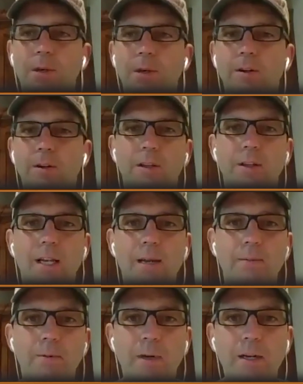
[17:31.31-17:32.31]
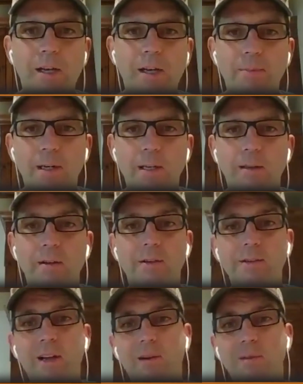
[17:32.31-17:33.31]
here into the name of my company.
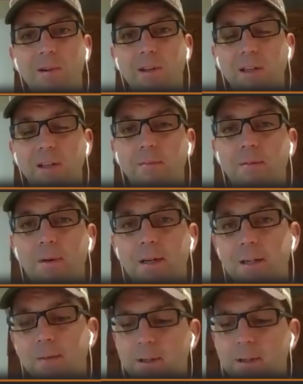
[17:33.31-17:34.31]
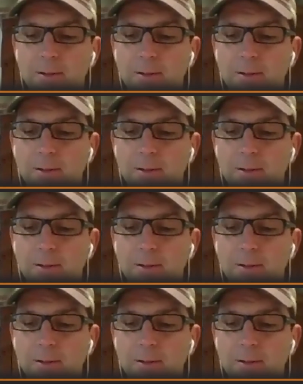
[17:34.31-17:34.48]
It's not really the name of my company.